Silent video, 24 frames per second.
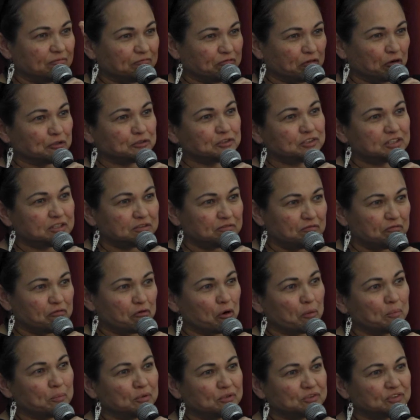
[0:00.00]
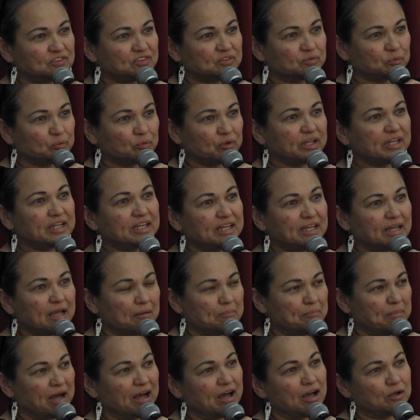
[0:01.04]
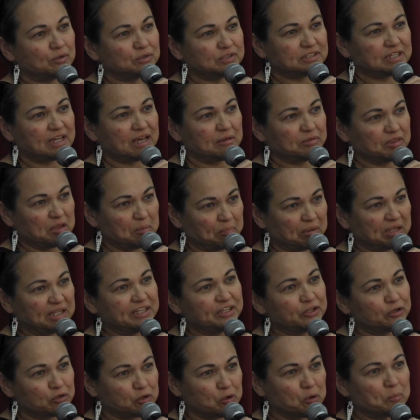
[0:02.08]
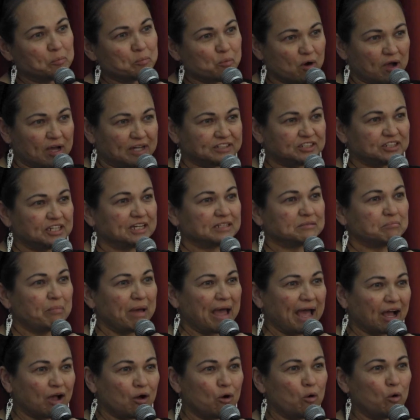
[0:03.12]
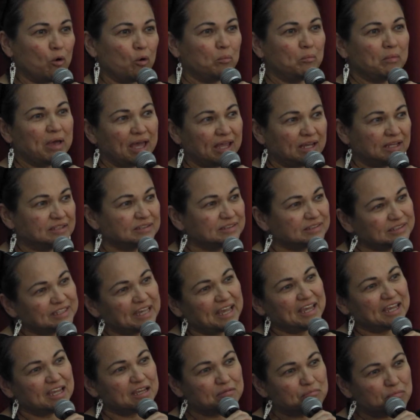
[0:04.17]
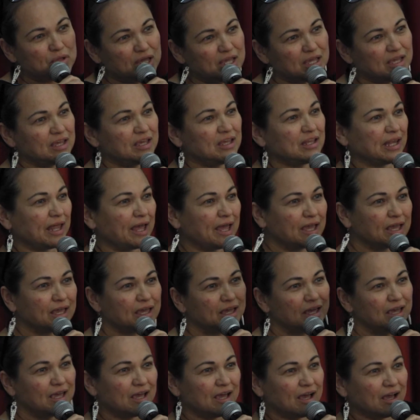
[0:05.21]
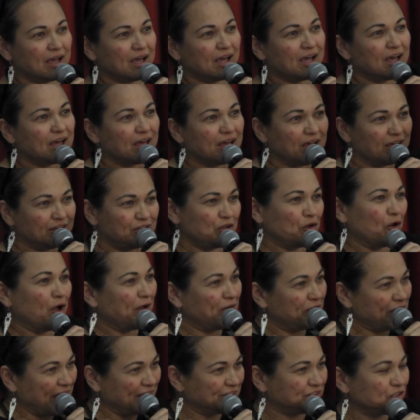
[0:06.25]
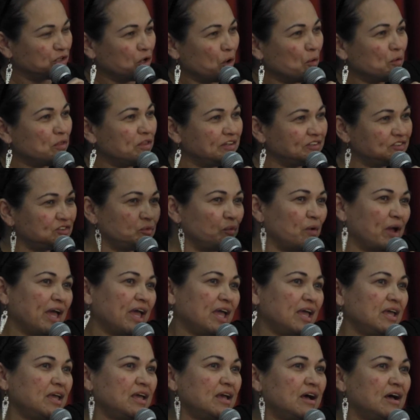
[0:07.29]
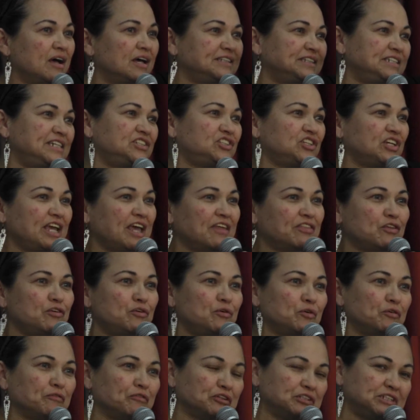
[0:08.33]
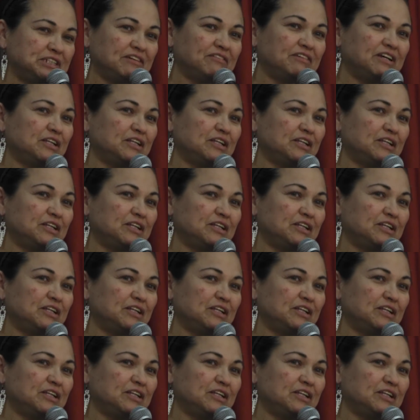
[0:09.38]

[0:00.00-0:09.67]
first and foremost really about uh, the political project back home. And it's taken me, like, you know, I've had to go this way. Uh, teaching at the University of